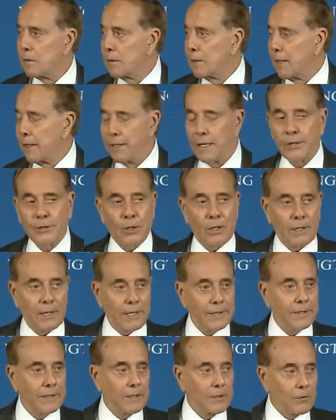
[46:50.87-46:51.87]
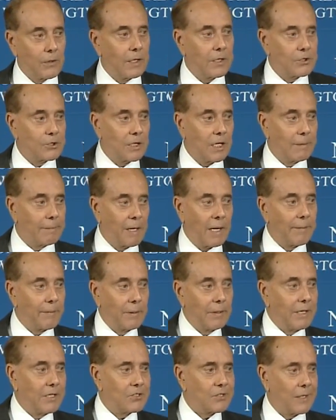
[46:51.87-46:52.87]
And he thought I did a great job. I
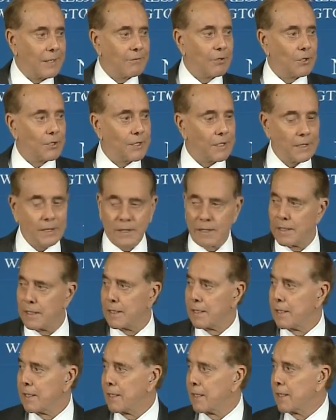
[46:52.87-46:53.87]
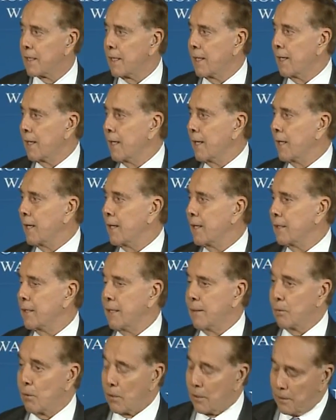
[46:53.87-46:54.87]
released everything. And
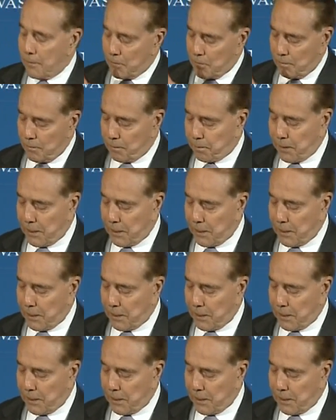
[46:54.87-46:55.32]
he wrote a